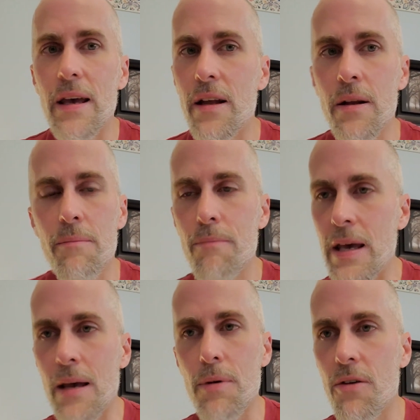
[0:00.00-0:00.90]
Getting
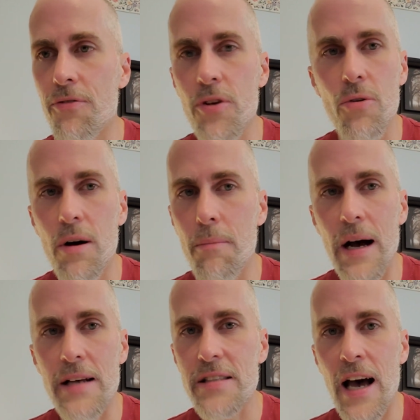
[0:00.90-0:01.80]
maybe a few
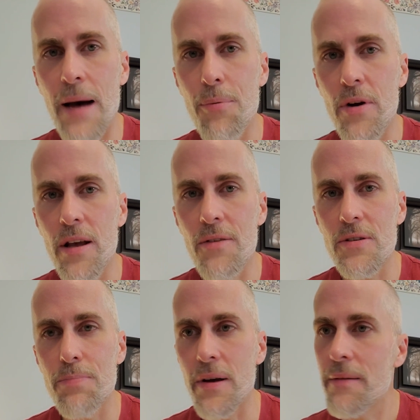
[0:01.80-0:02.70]
Hamas
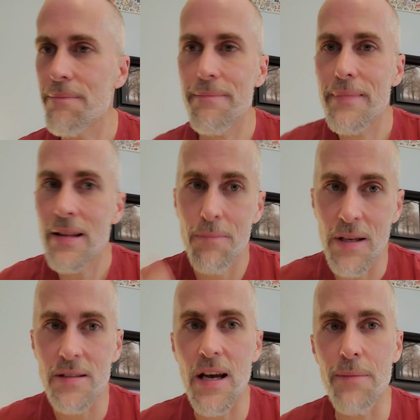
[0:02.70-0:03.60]
operatives, but in the
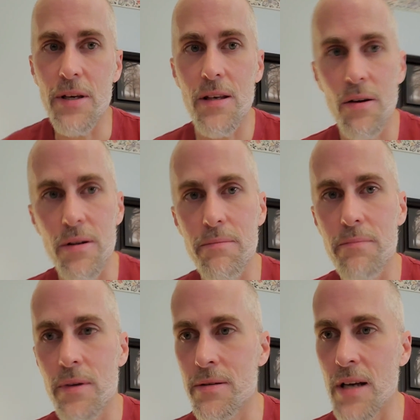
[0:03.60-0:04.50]
meantime, you killed a,
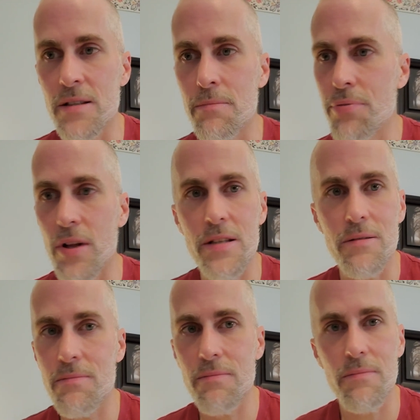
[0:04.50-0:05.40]
a dozen
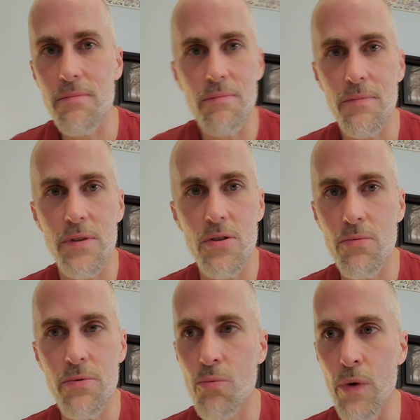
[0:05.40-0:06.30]
plus
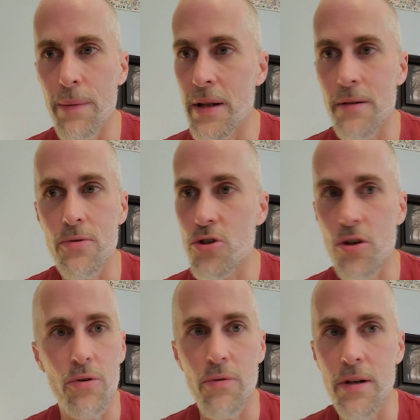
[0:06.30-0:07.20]
women and
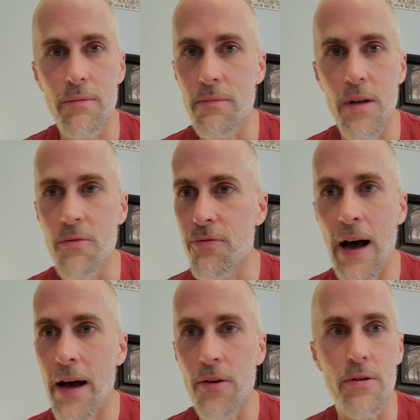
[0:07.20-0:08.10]
children and
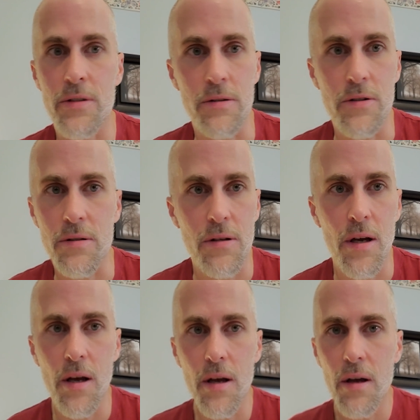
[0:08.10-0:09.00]
fathers and just
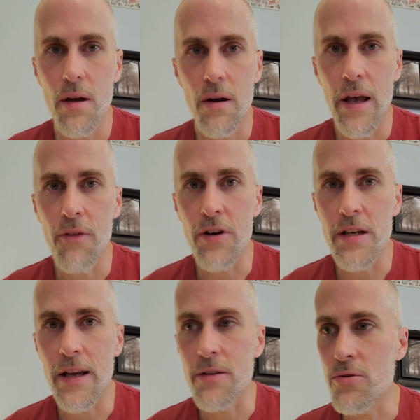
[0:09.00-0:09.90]

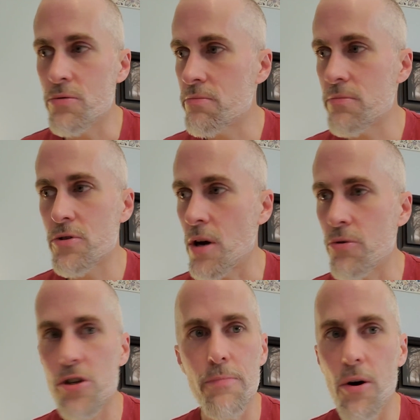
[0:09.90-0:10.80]
everyday
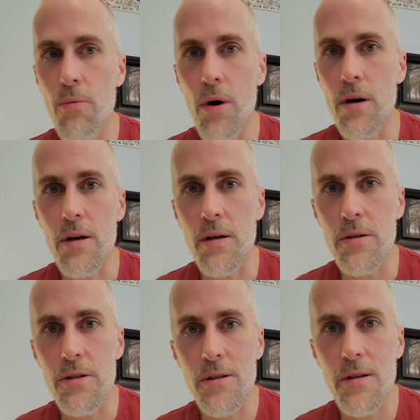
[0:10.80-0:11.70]
Joe Schmo
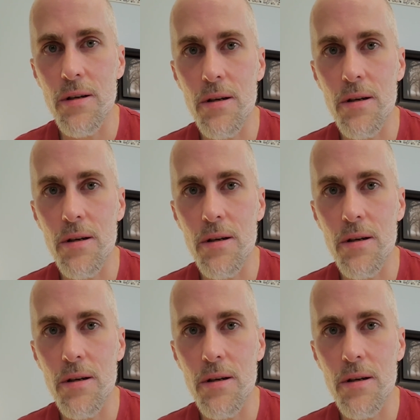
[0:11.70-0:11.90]
workers.